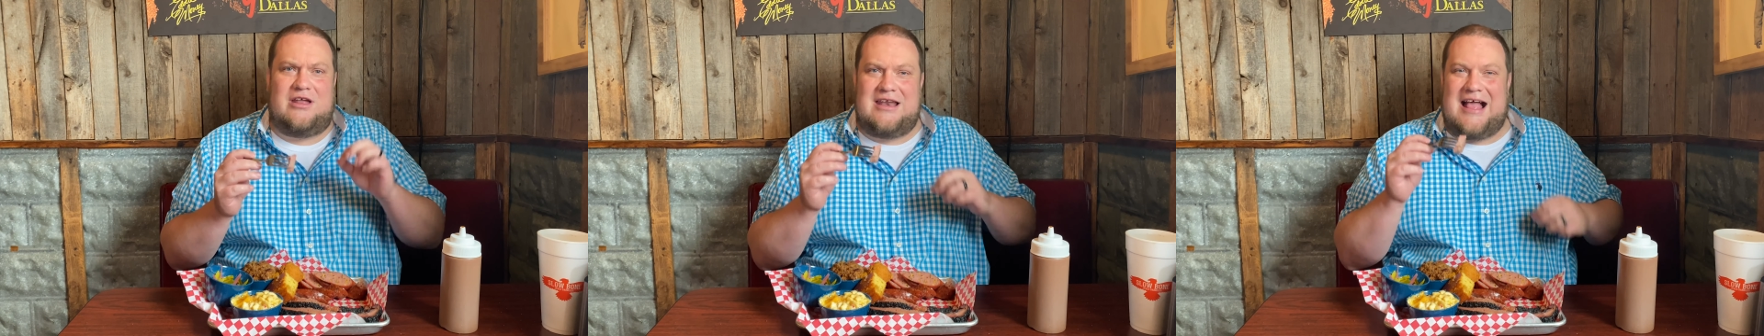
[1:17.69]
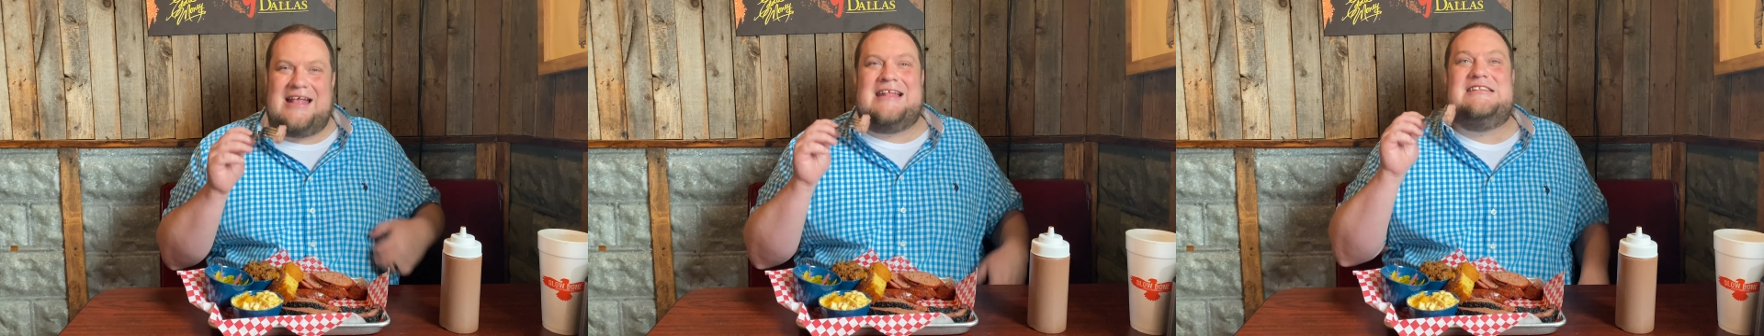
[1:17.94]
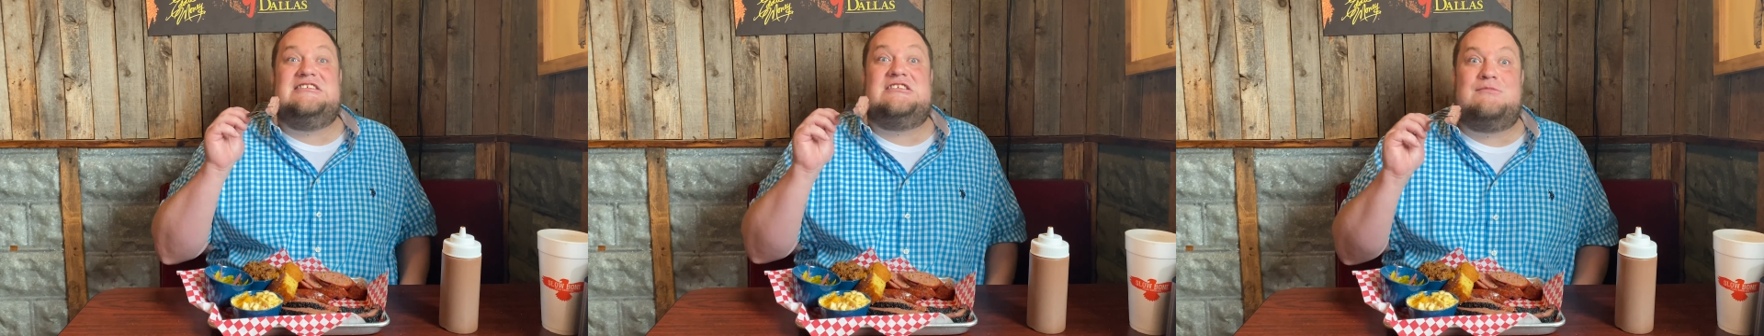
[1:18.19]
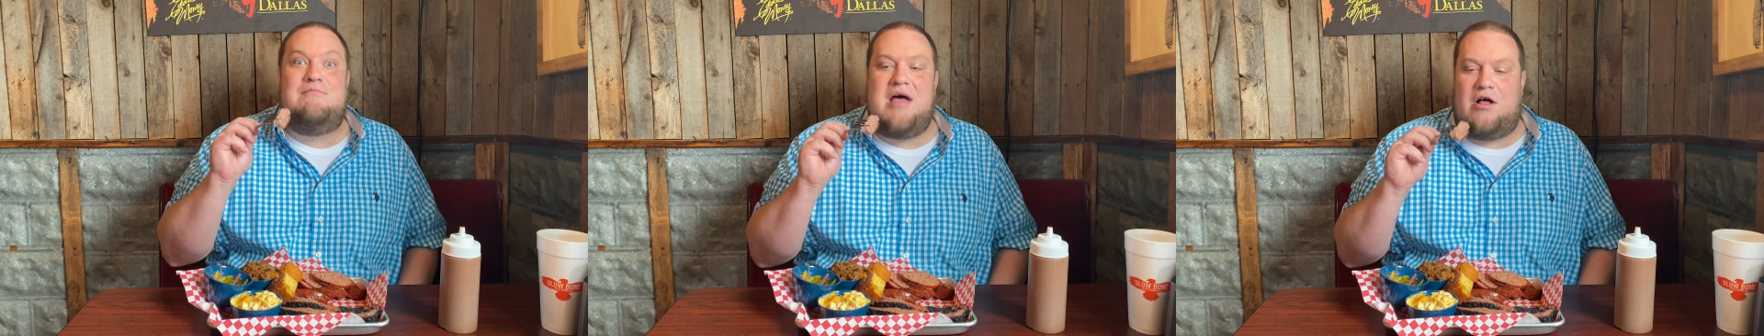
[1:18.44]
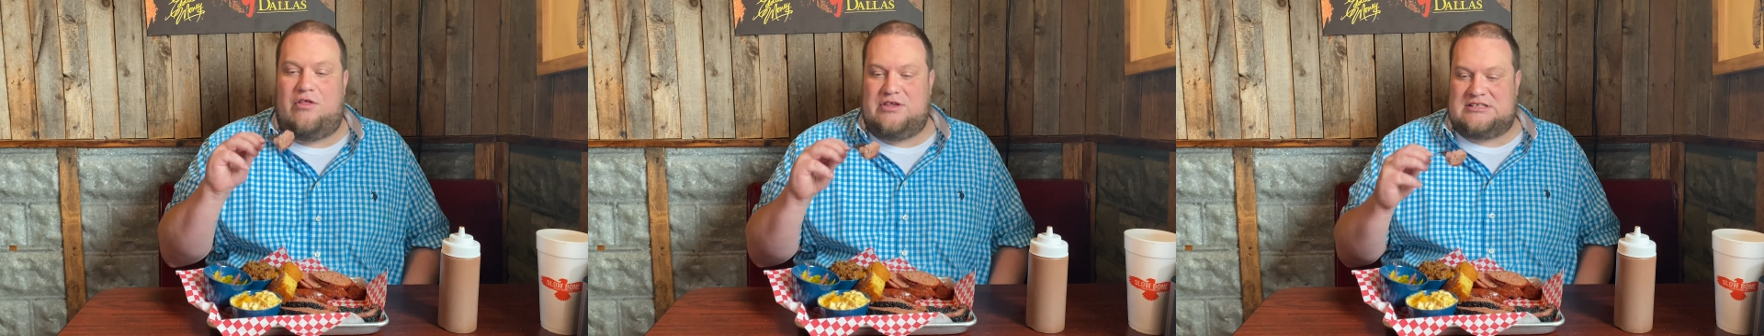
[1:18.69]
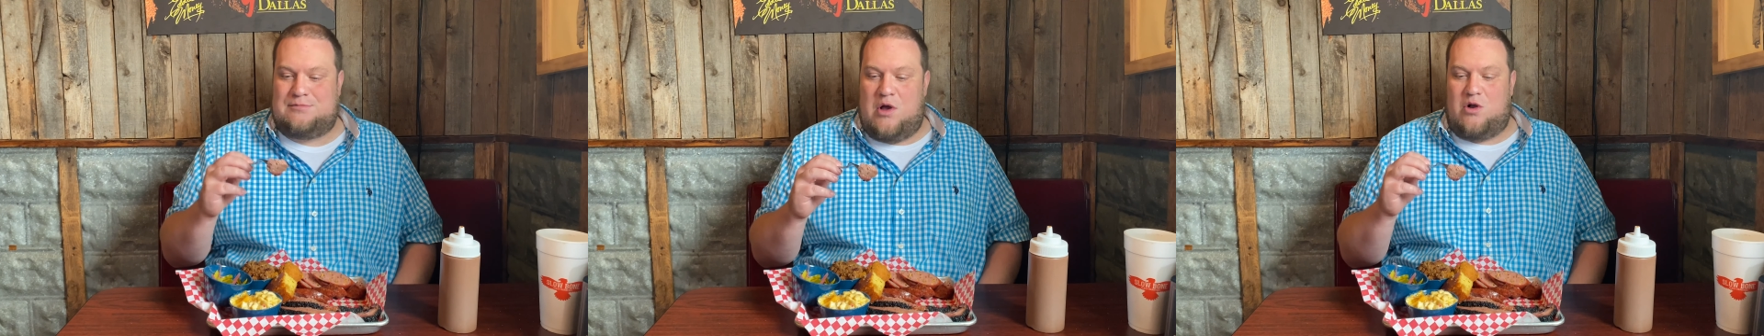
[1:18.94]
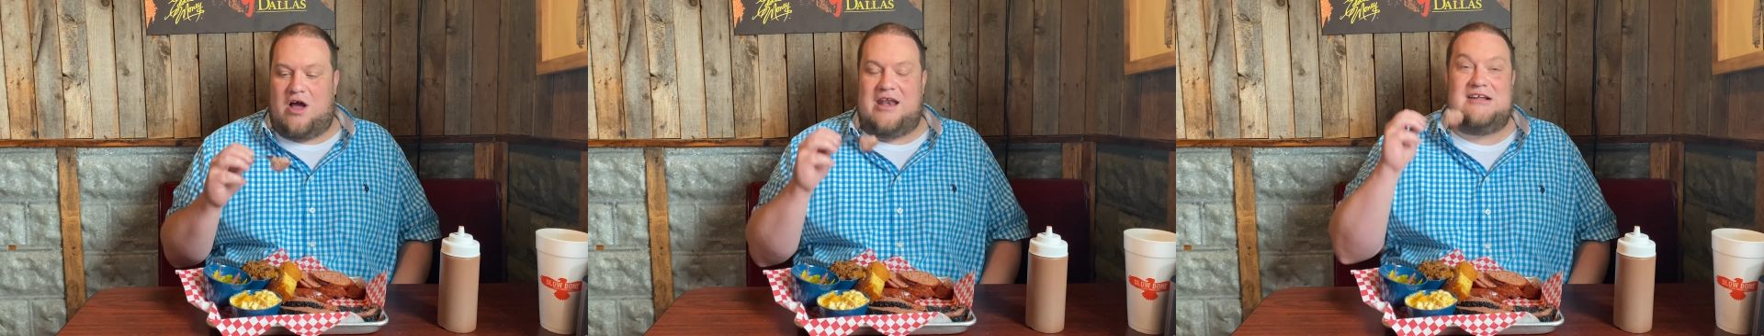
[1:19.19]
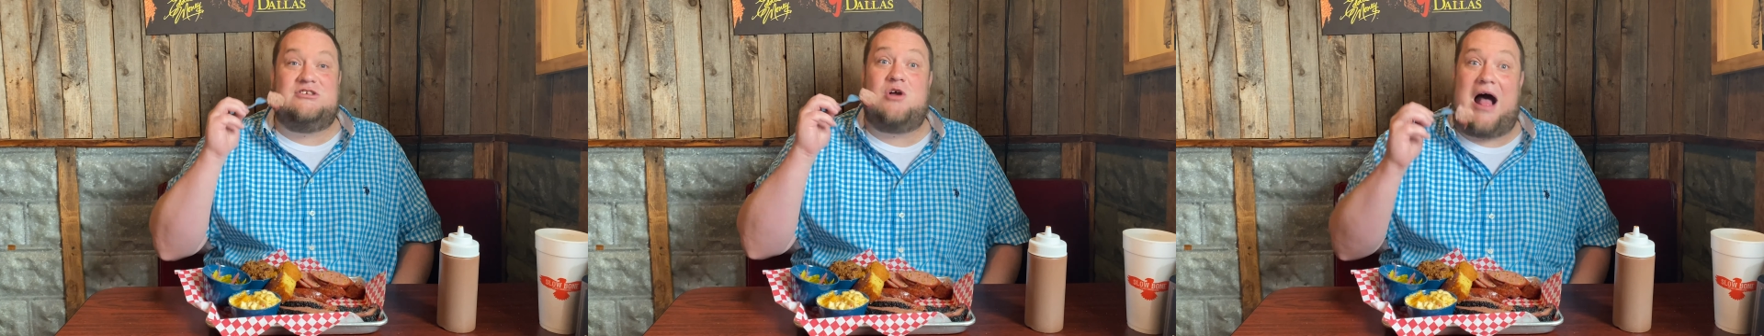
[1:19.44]
and I can smell the smoke on
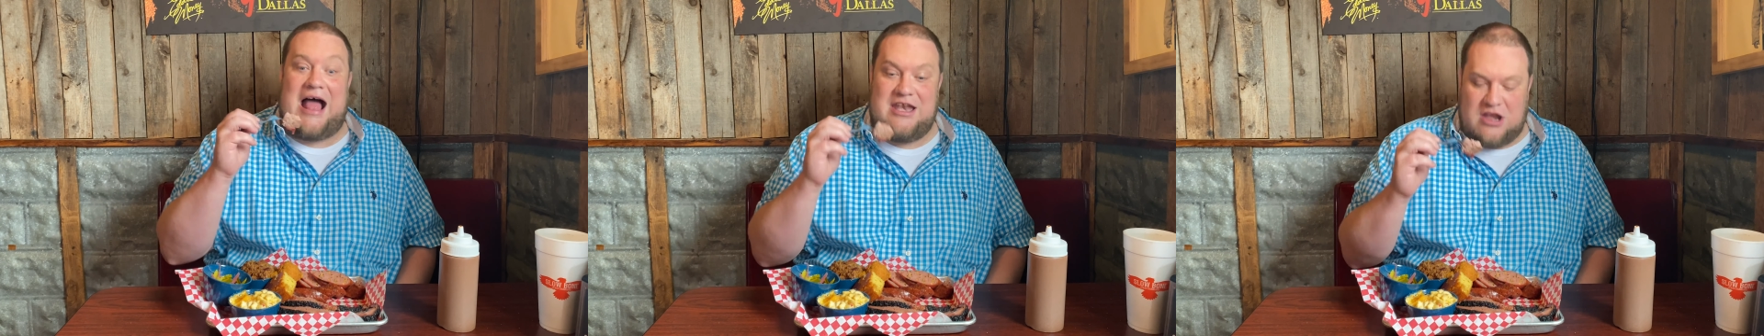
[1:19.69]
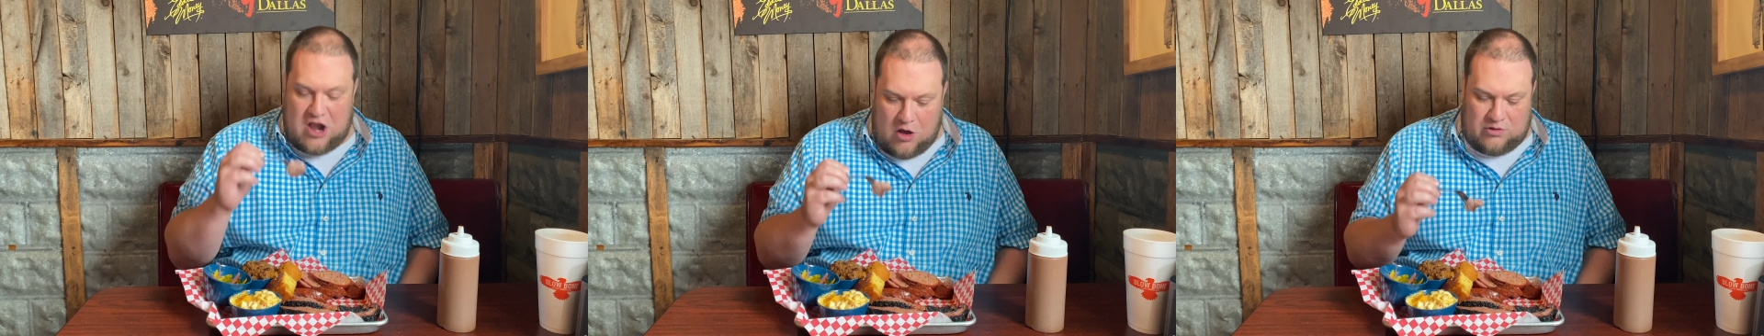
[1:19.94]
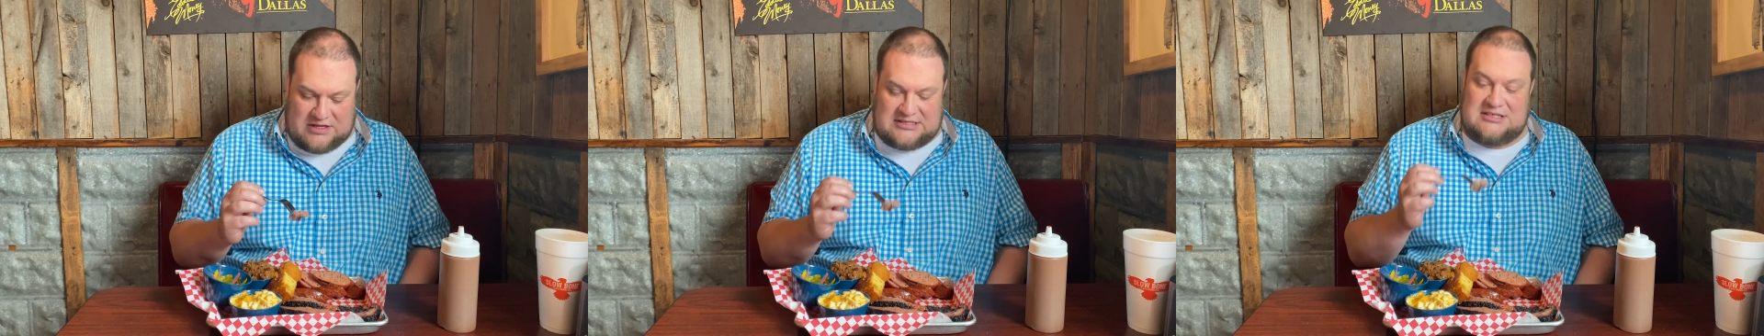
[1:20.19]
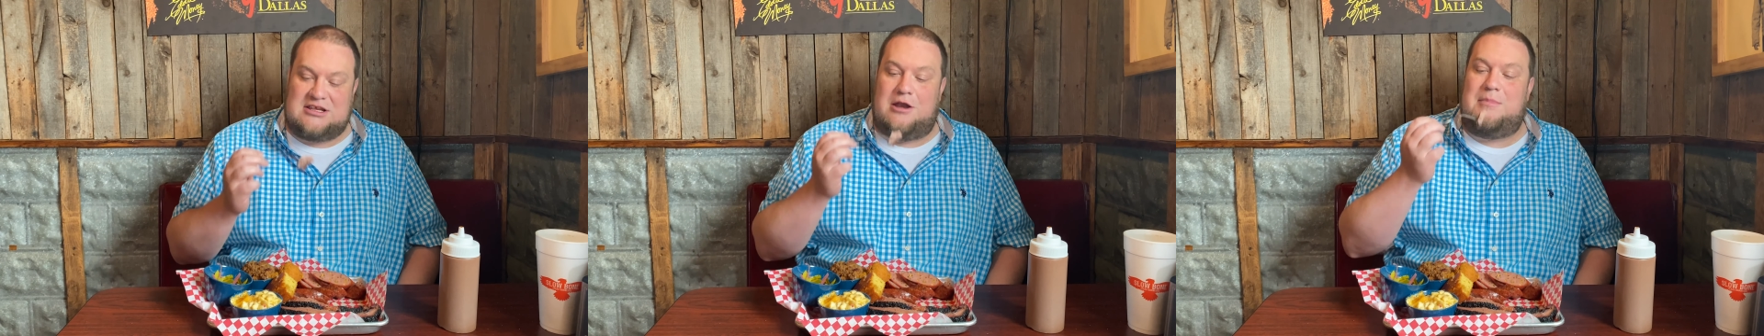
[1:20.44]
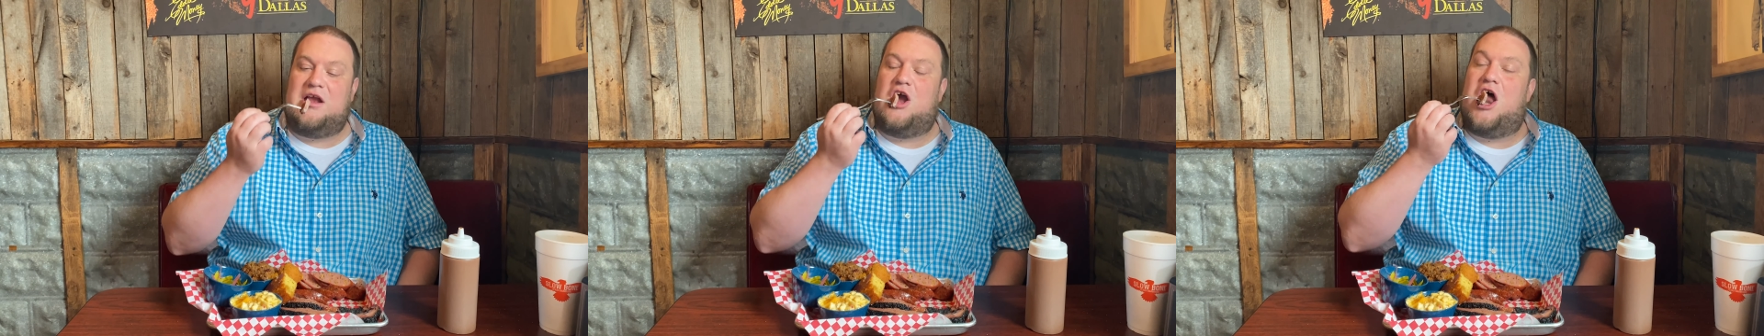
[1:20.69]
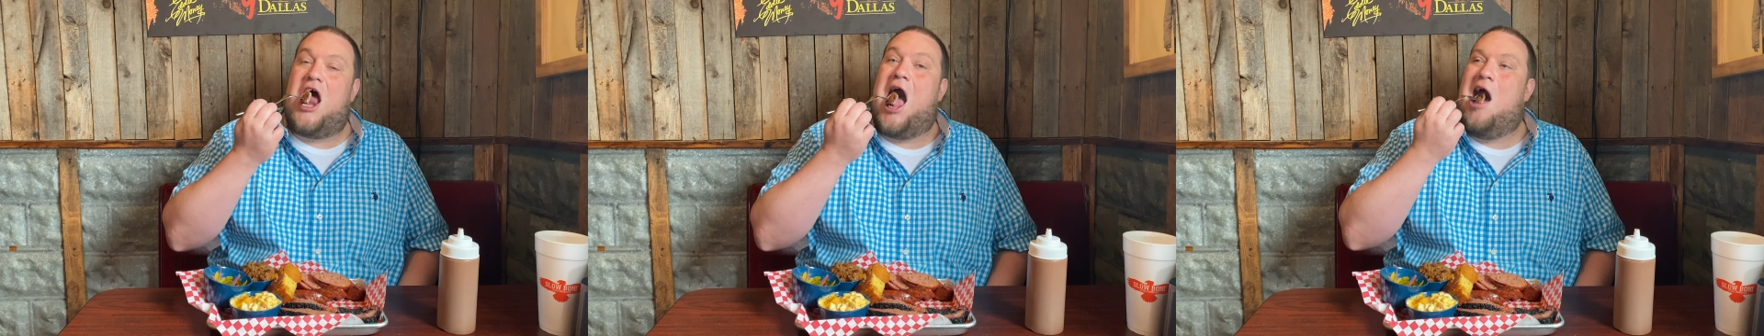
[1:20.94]
it, so I know this is going to be good.